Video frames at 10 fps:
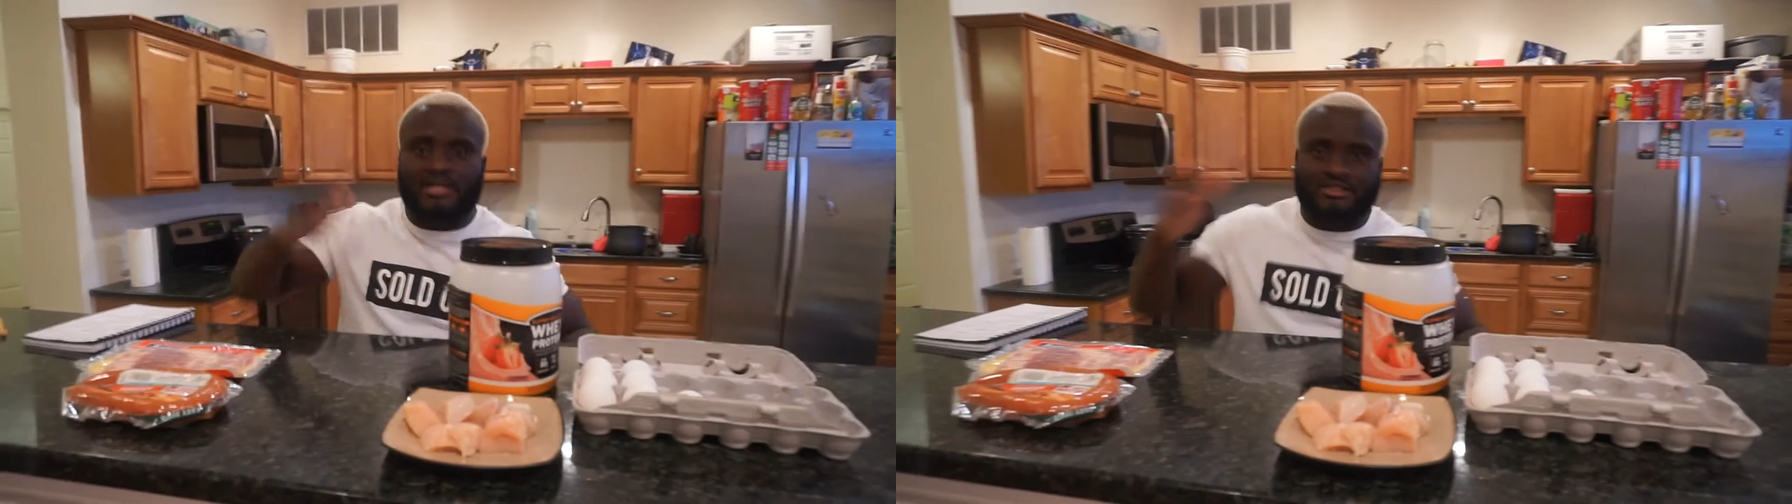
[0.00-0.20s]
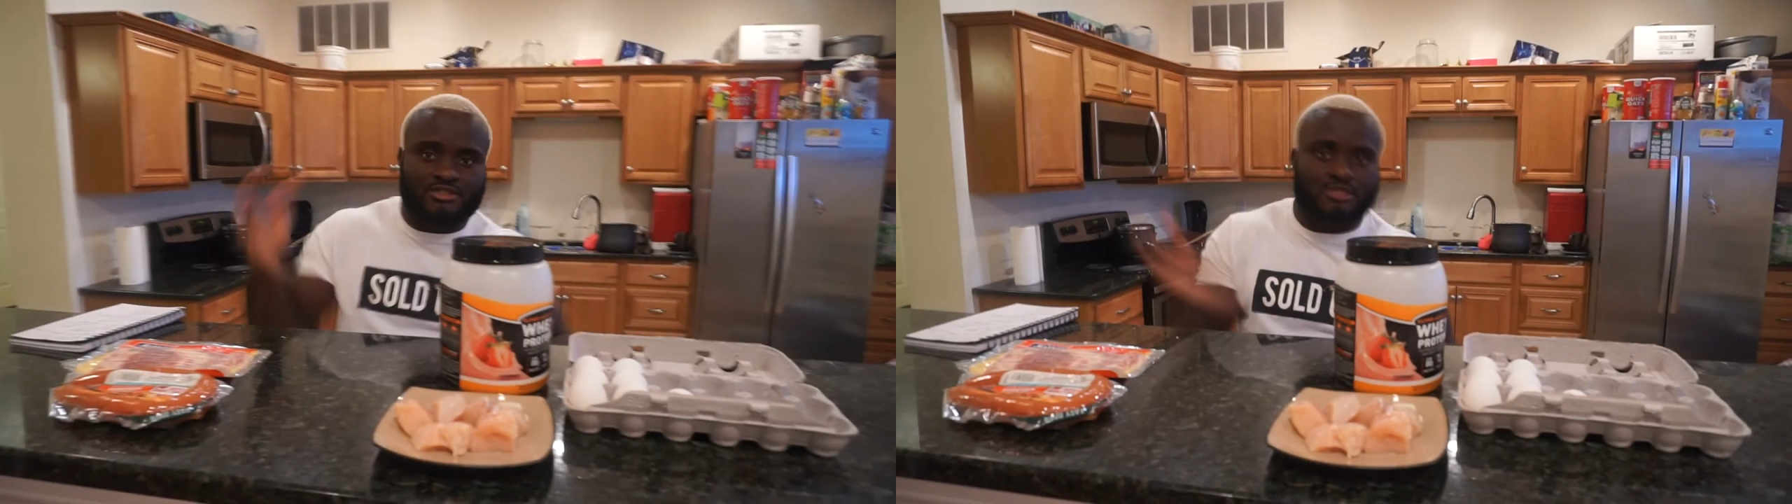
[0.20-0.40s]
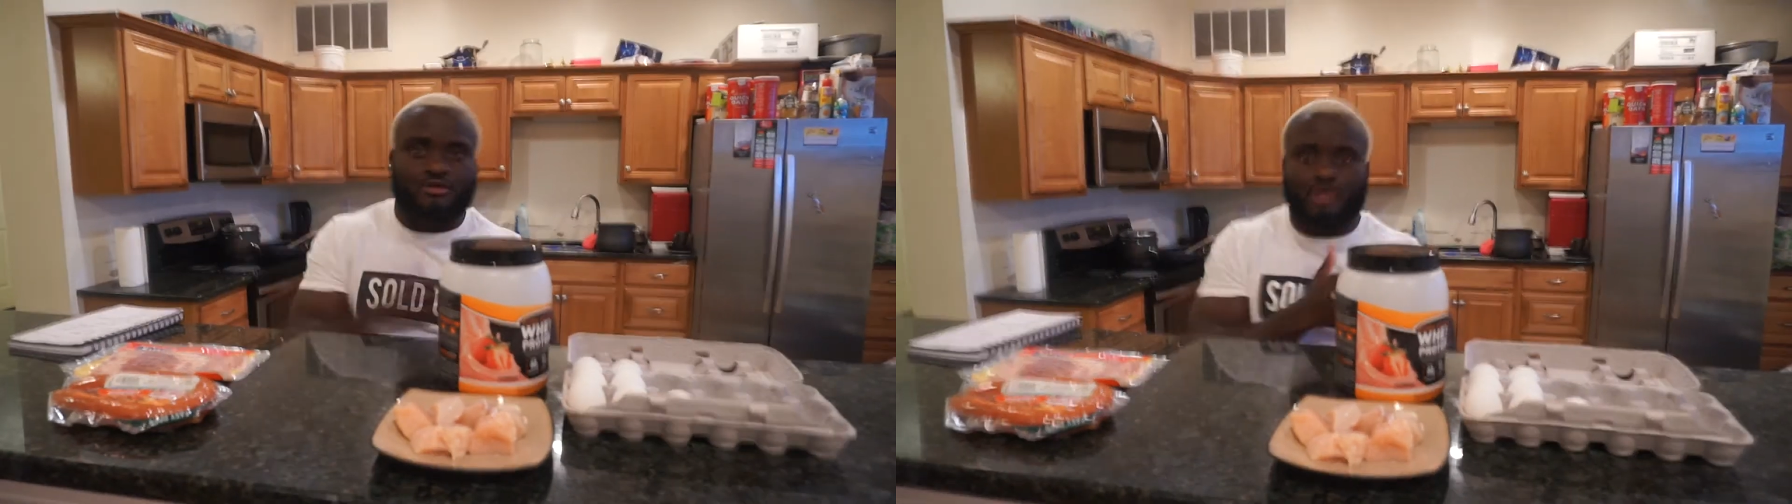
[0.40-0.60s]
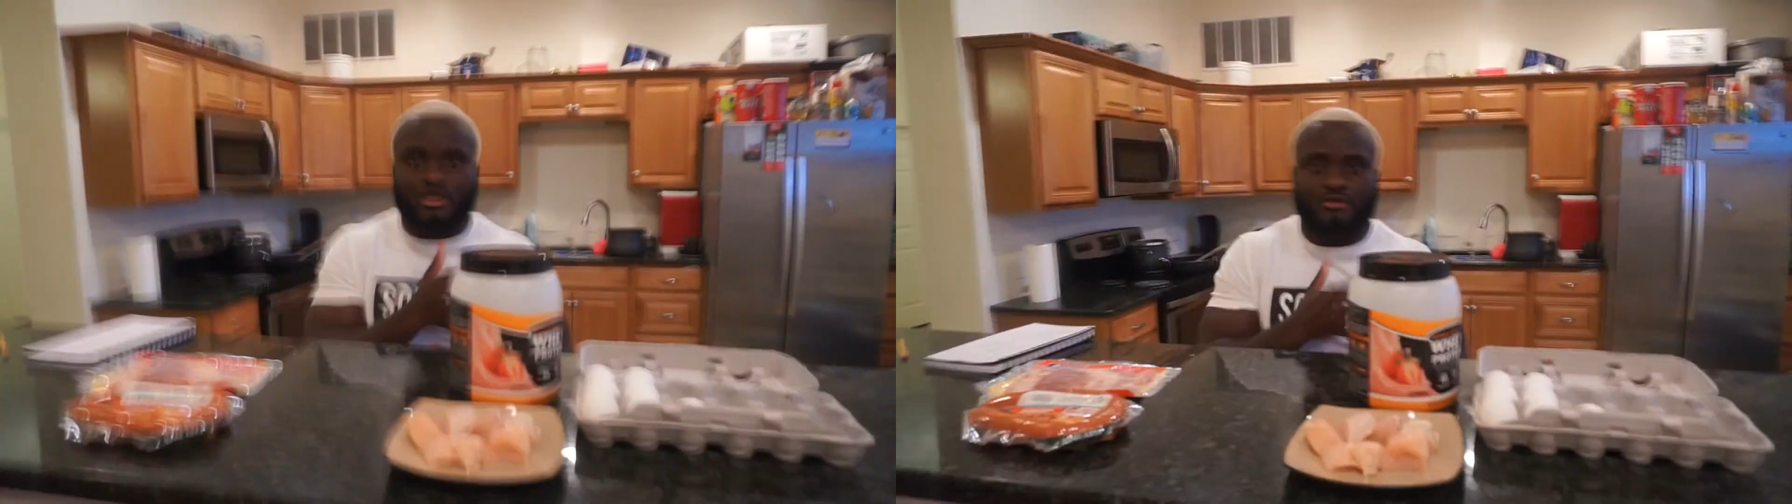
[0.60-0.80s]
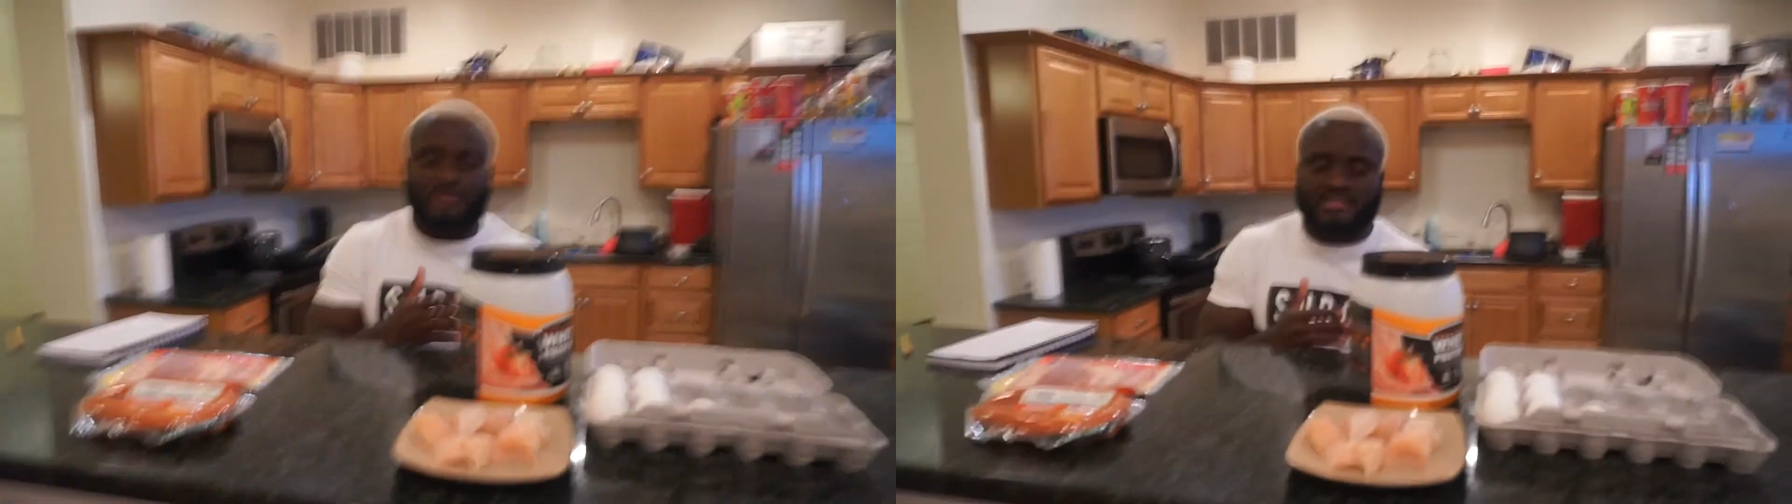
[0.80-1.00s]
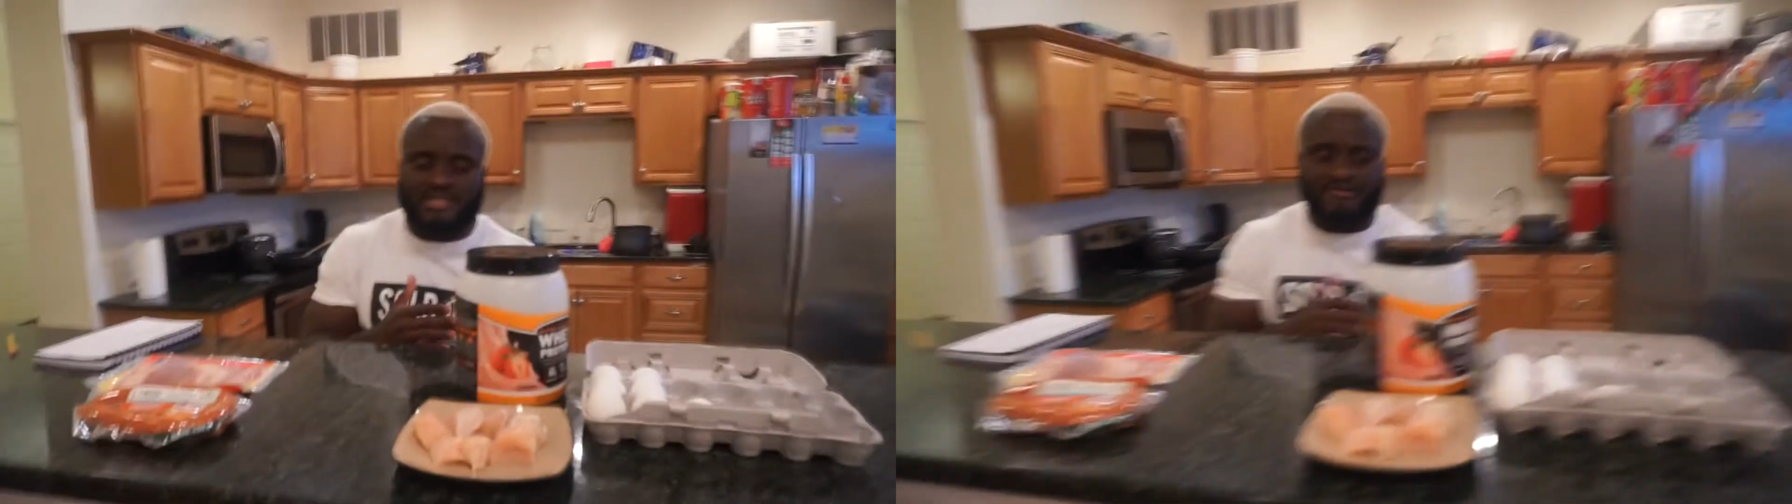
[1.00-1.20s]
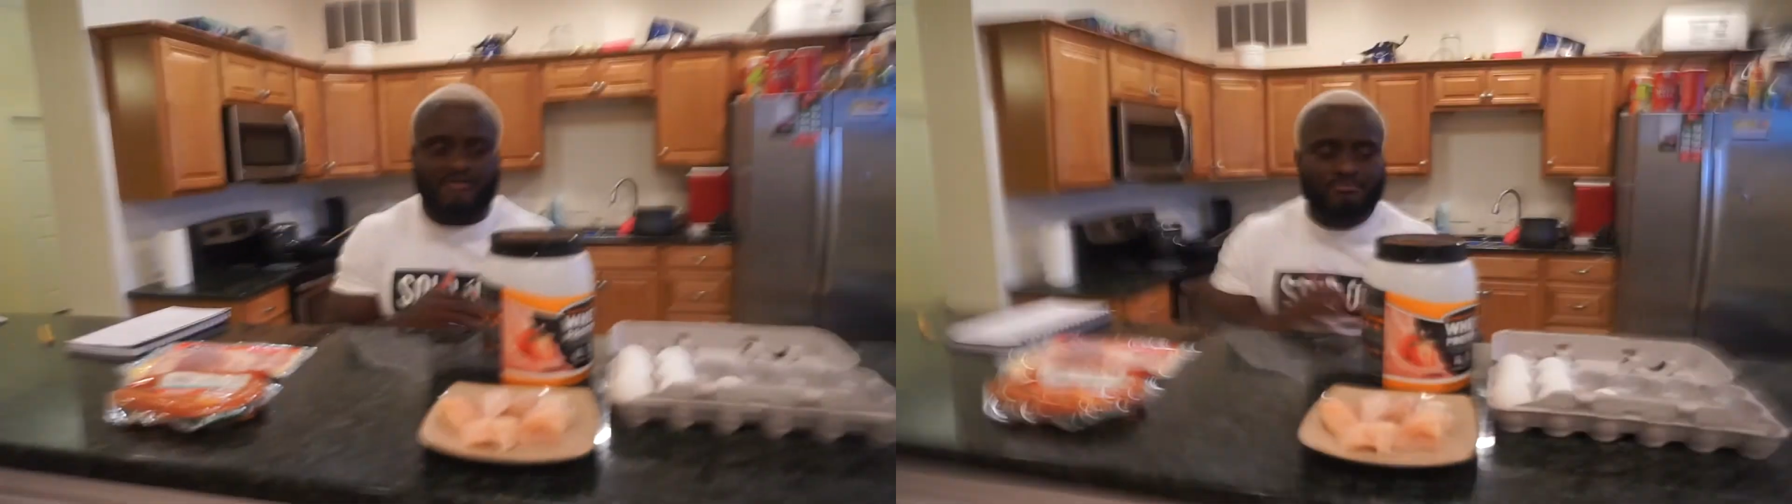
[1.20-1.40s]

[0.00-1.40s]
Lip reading: and just going away. You understand, right?